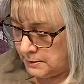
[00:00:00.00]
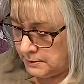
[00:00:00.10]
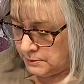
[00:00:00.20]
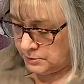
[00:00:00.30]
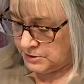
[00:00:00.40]

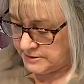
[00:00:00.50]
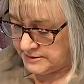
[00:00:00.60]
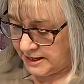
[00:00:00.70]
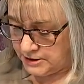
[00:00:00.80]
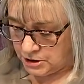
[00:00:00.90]
Just
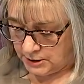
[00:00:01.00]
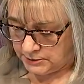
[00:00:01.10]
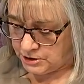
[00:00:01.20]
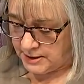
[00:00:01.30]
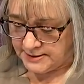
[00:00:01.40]
touch up.
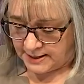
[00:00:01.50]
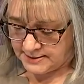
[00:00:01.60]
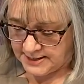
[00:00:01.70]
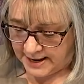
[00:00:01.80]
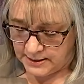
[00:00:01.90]
It doesn't
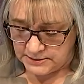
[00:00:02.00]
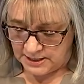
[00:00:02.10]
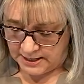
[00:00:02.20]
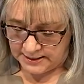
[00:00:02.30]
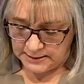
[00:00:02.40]
take a
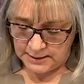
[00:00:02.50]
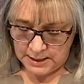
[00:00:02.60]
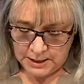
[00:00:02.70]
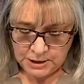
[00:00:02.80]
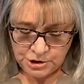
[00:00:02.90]
ton.
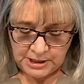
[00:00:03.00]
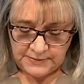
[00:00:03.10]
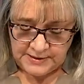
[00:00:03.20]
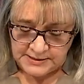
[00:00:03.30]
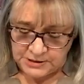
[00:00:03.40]
This
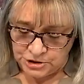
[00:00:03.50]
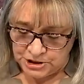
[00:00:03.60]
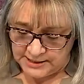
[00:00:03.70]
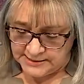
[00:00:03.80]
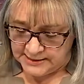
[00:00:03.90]
is just
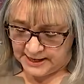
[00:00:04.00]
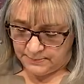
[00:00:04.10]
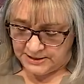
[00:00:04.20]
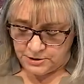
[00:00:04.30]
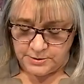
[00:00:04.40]
to get me to
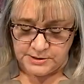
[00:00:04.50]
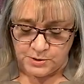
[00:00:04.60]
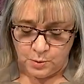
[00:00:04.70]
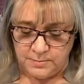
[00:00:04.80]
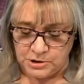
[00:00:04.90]
the sewing
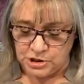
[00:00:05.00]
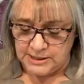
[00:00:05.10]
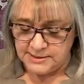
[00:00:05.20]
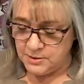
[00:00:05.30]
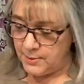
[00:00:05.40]
machine so
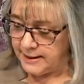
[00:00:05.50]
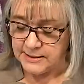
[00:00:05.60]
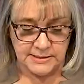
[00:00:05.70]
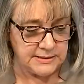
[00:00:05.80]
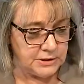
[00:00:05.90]
I can
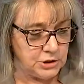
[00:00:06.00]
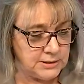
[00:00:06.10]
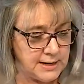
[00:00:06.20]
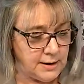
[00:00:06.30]
stitch it down.